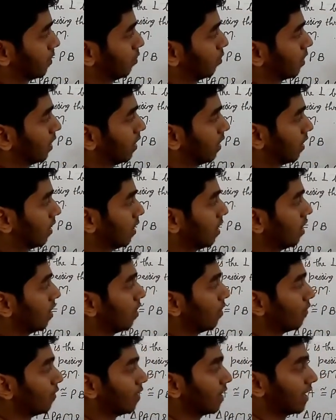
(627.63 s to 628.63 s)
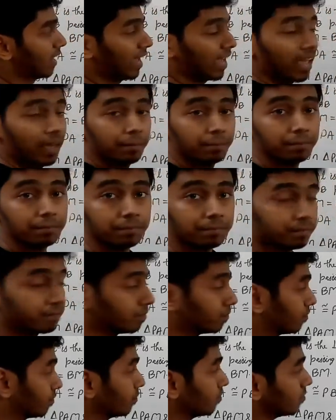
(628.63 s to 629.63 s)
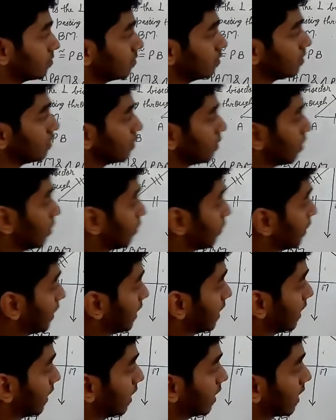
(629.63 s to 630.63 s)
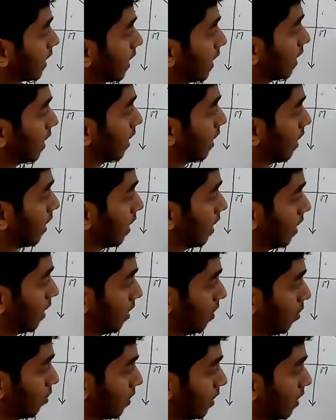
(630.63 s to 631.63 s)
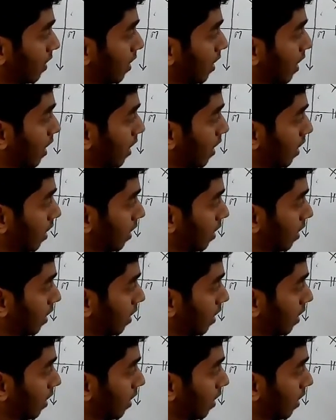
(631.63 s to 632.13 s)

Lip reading: okay, where M we take, okay,